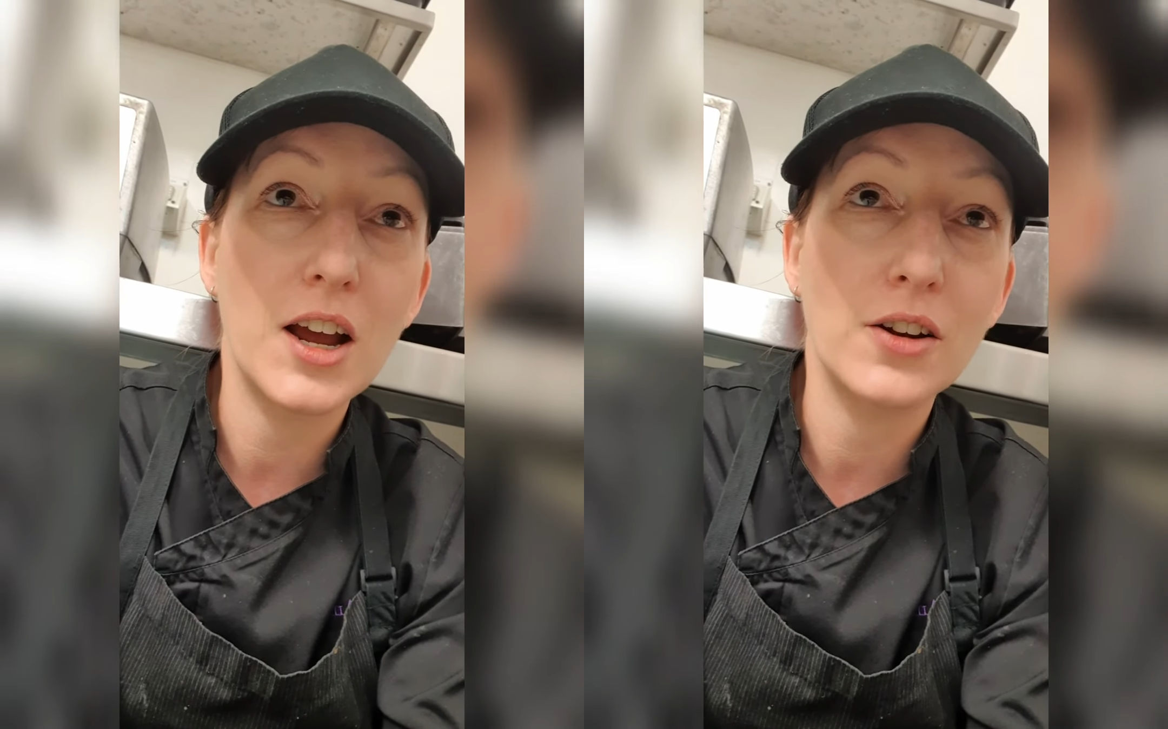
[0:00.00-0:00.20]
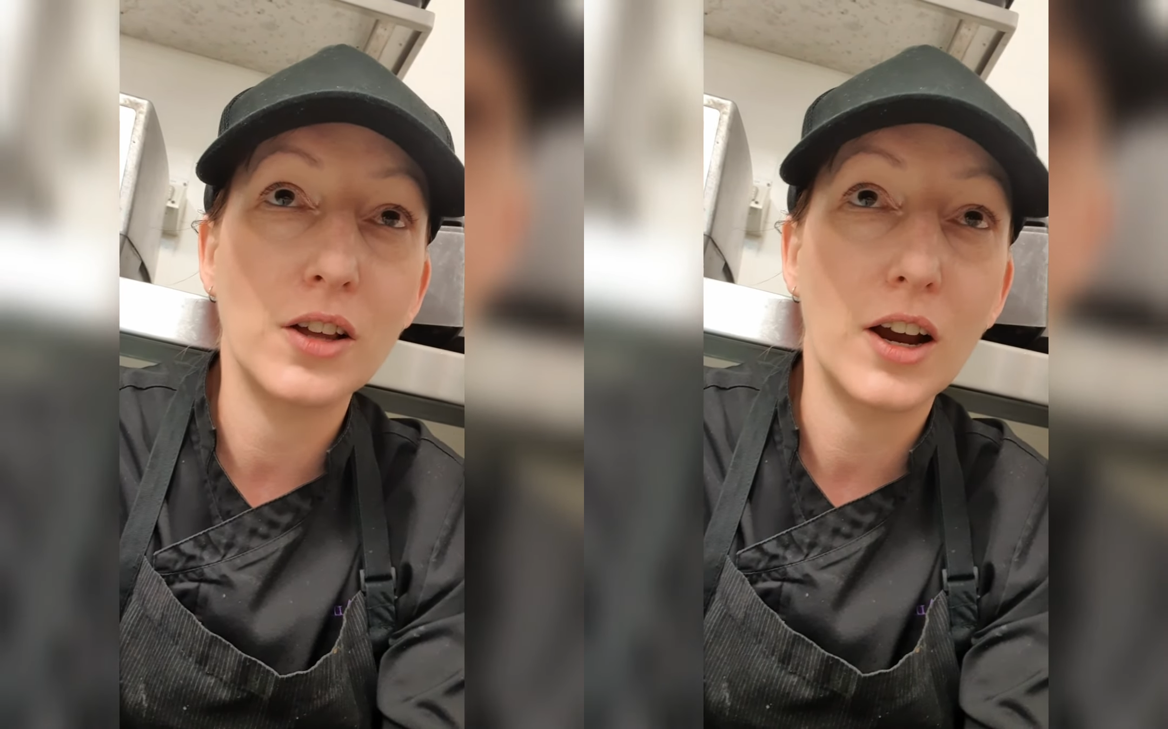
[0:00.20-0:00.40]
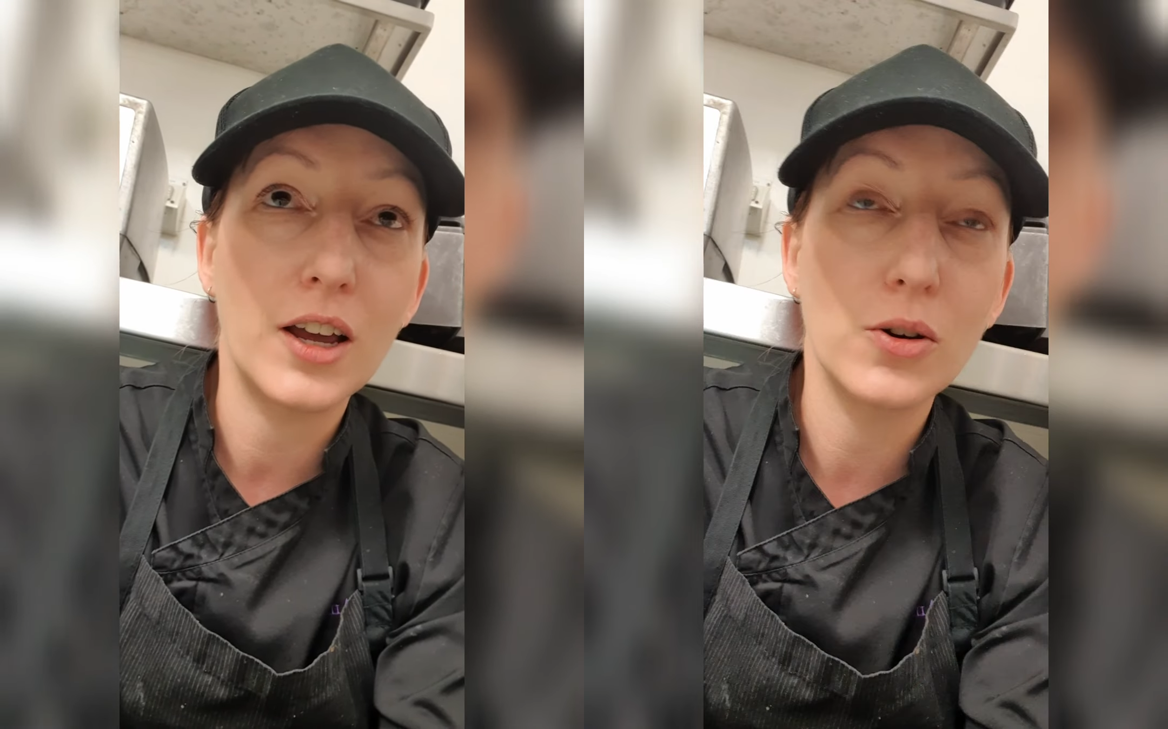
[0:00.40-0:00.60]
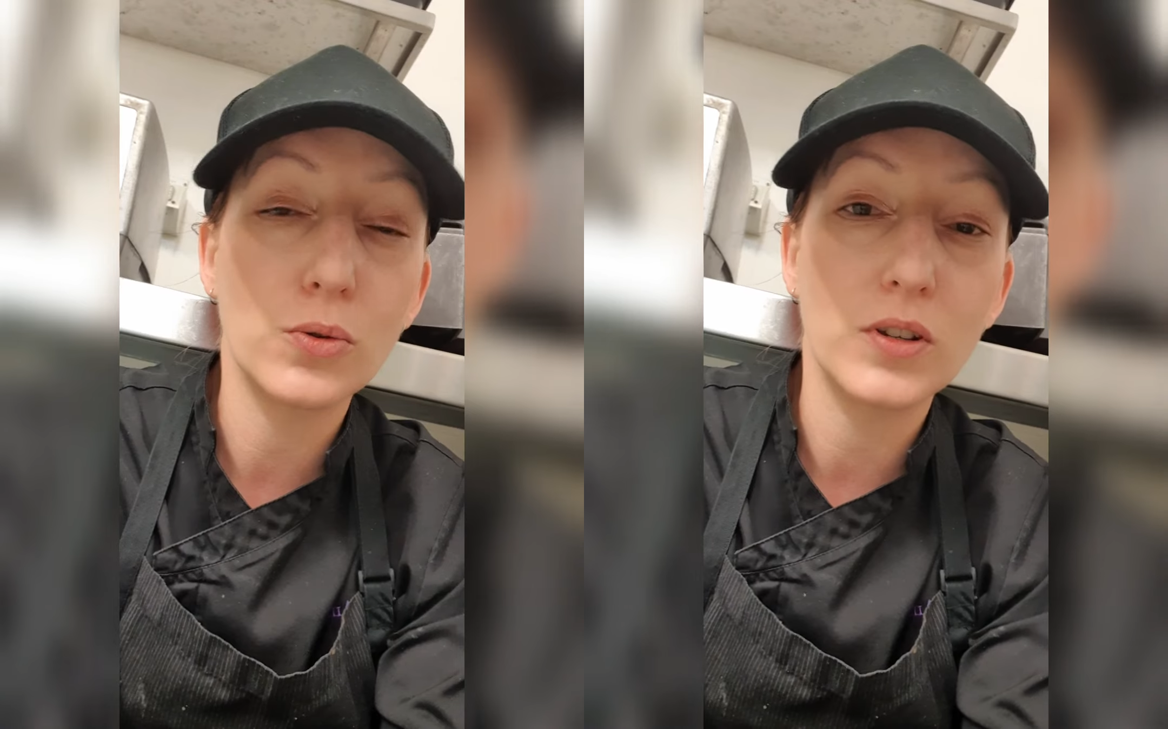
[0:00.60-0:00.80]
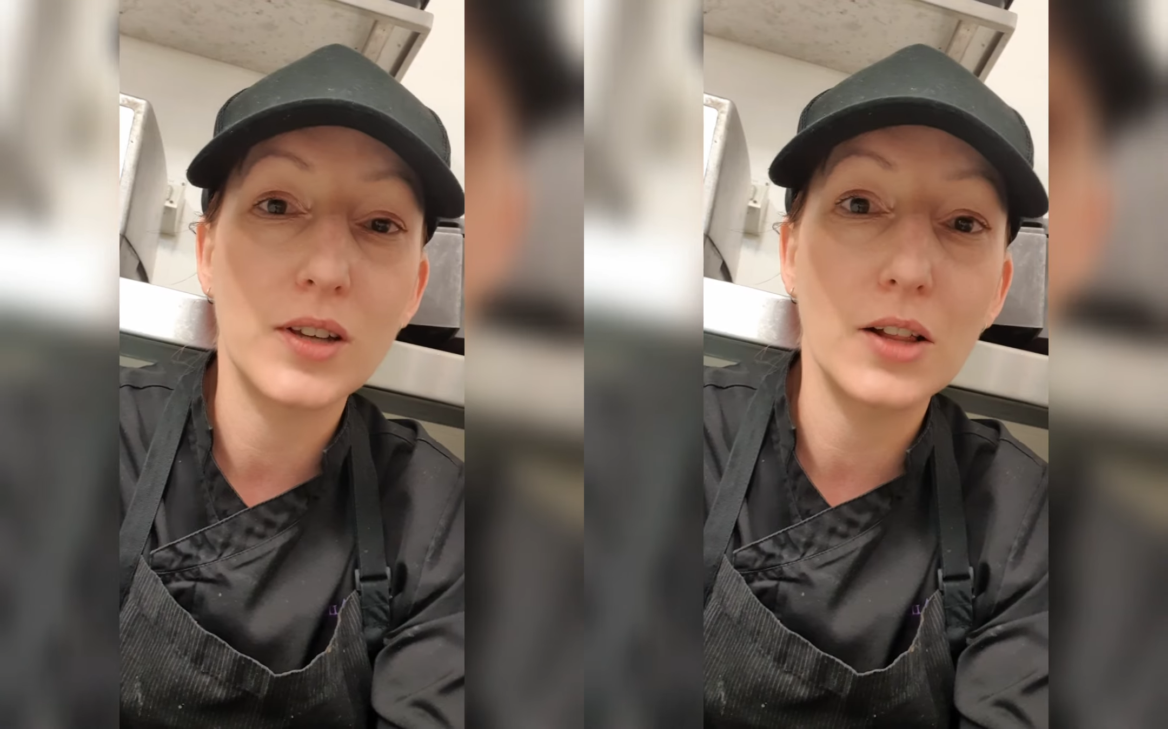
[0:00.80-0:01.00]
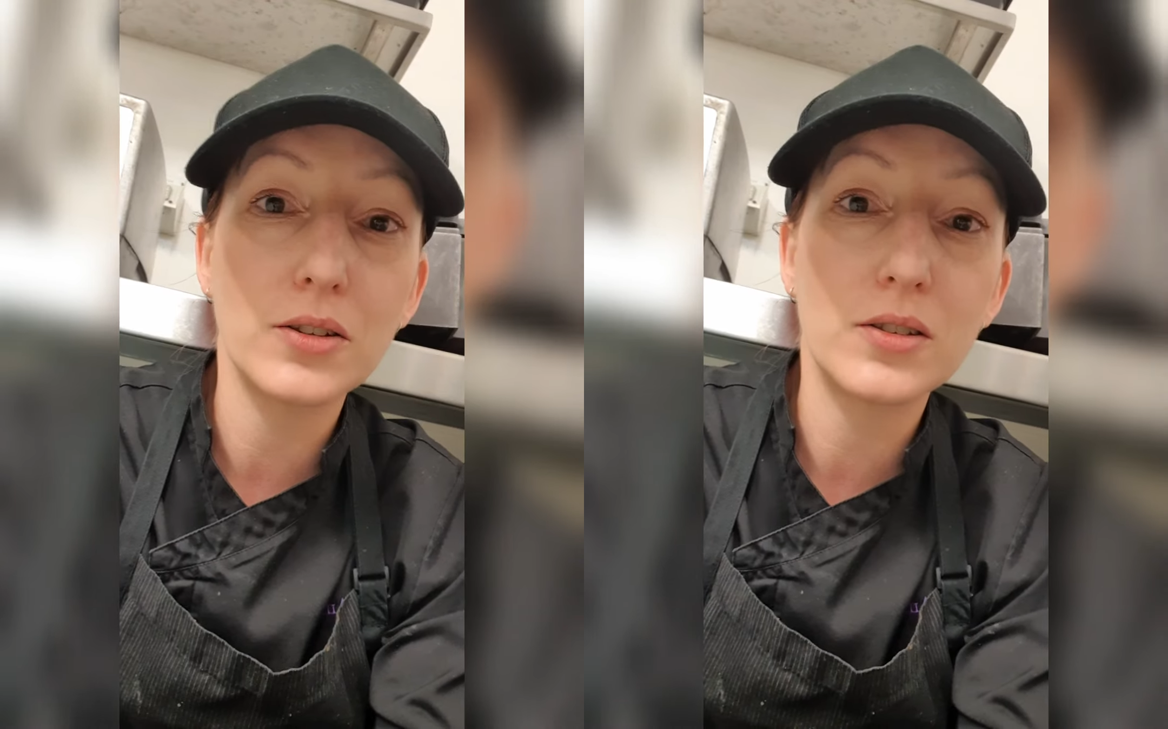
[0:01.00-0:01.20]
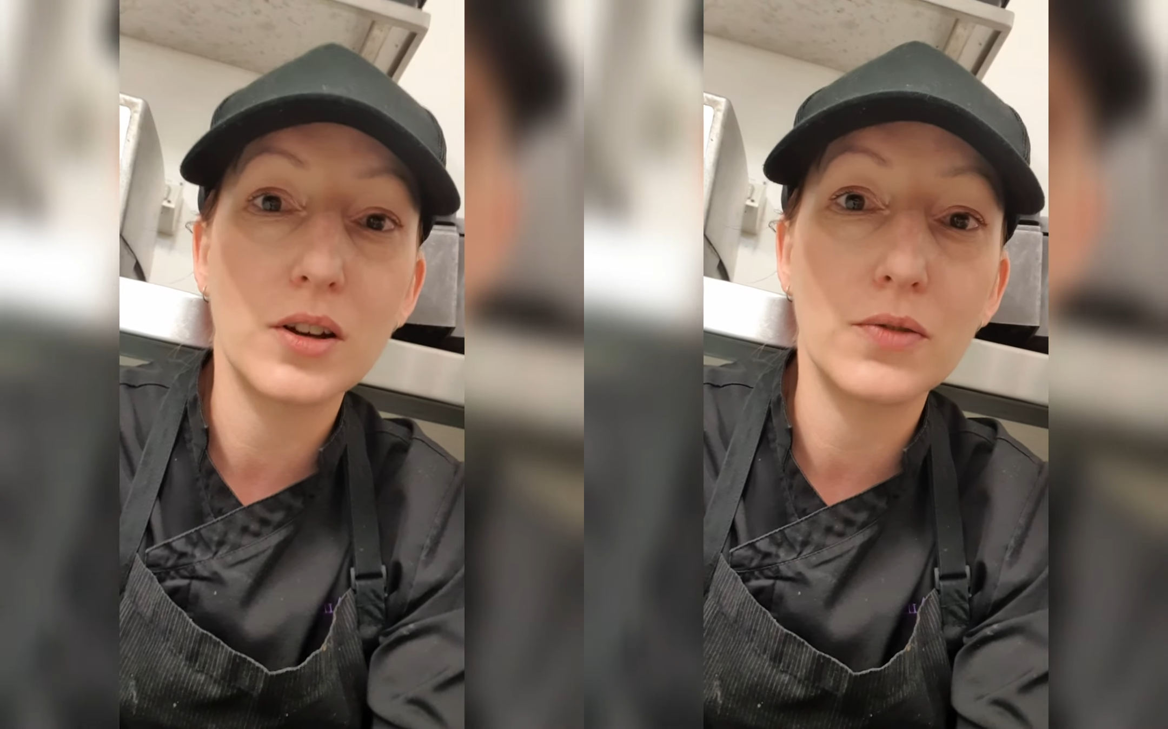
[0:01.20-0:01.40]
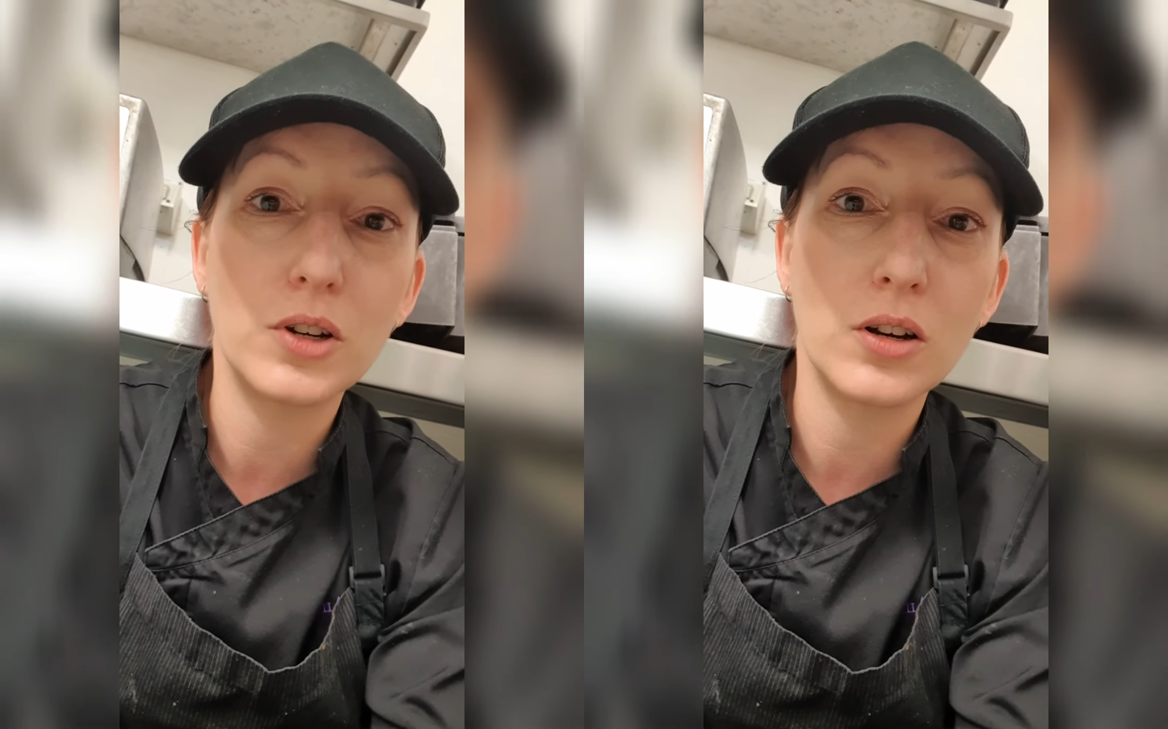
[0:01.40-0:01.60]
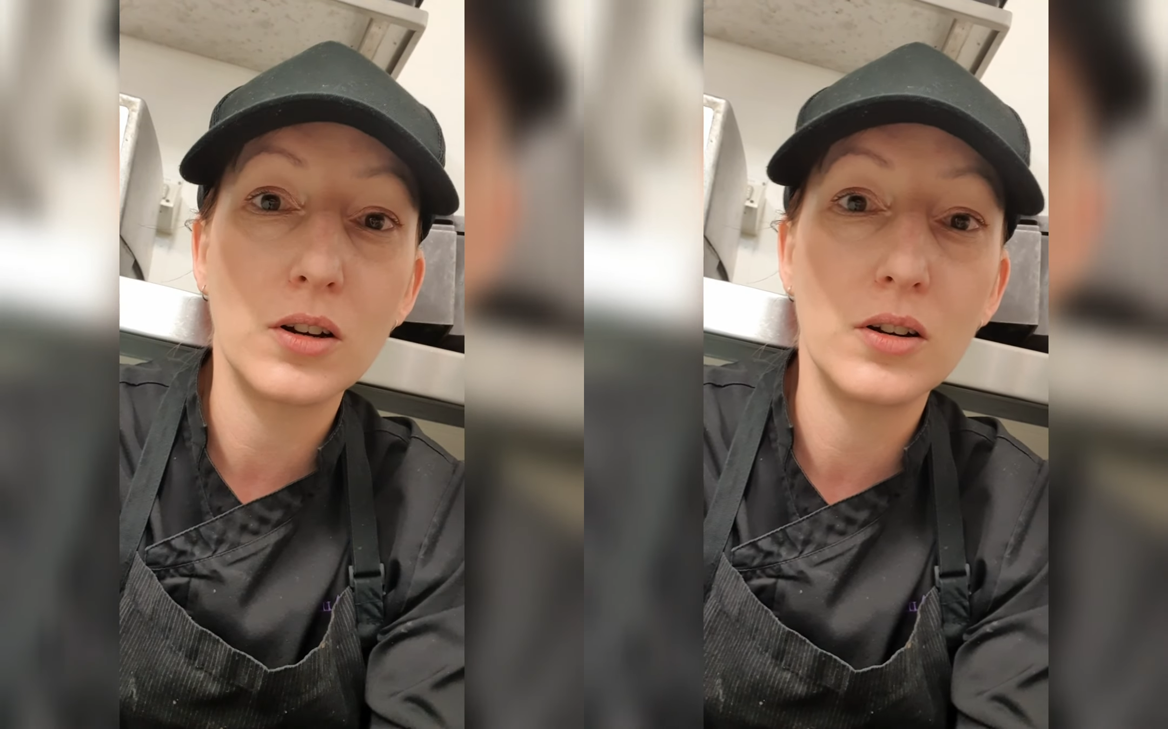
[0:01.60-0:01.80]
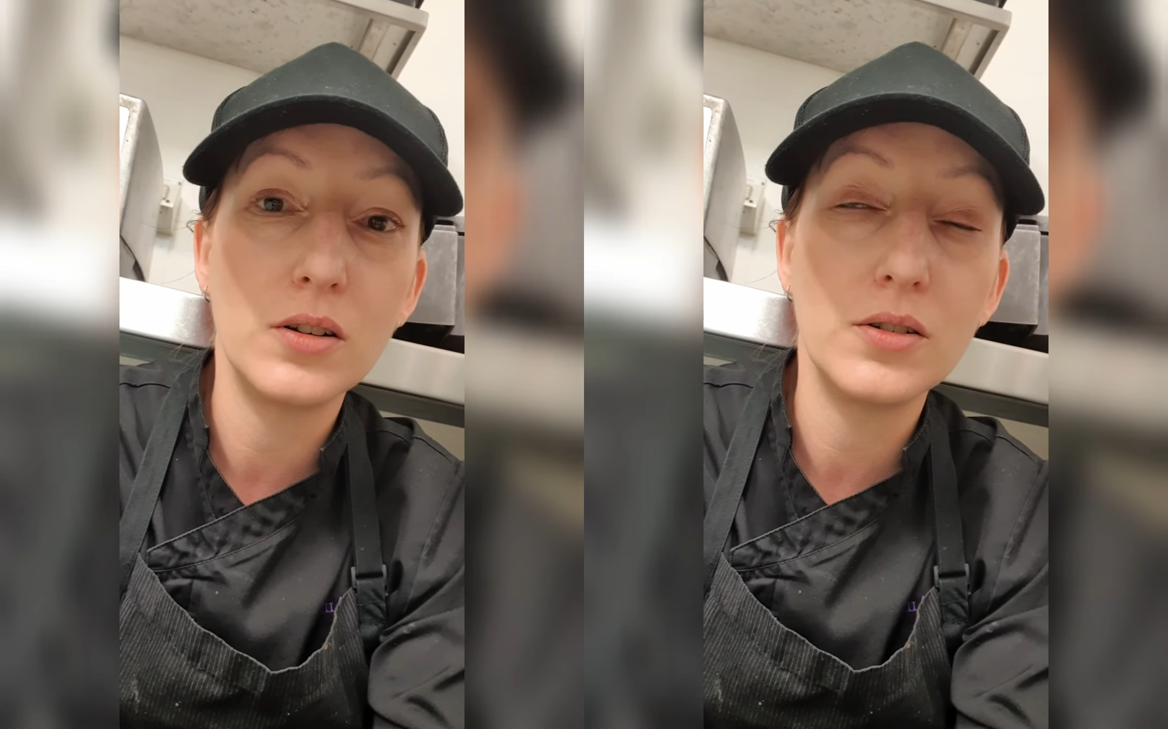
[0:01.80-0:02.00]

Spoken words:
and like get all the salad stuff done